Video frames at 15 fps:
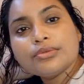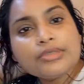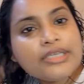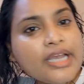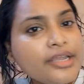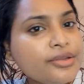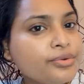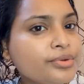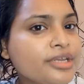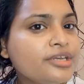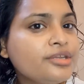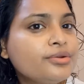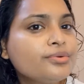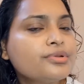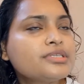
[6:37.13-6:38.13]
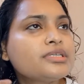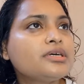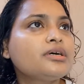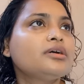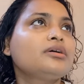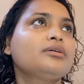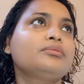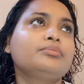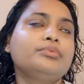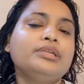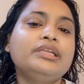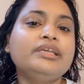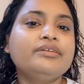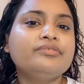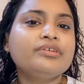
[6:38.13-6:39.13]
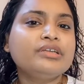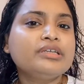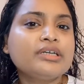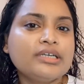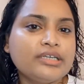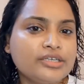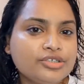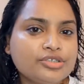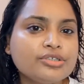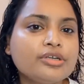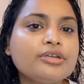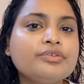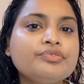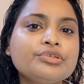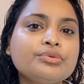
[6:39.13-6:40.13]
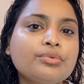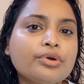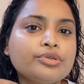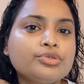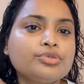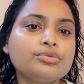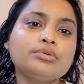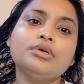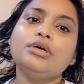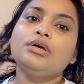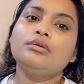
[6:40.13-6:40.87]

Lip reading: yeah, you can use a leave-in conditioner if you want to,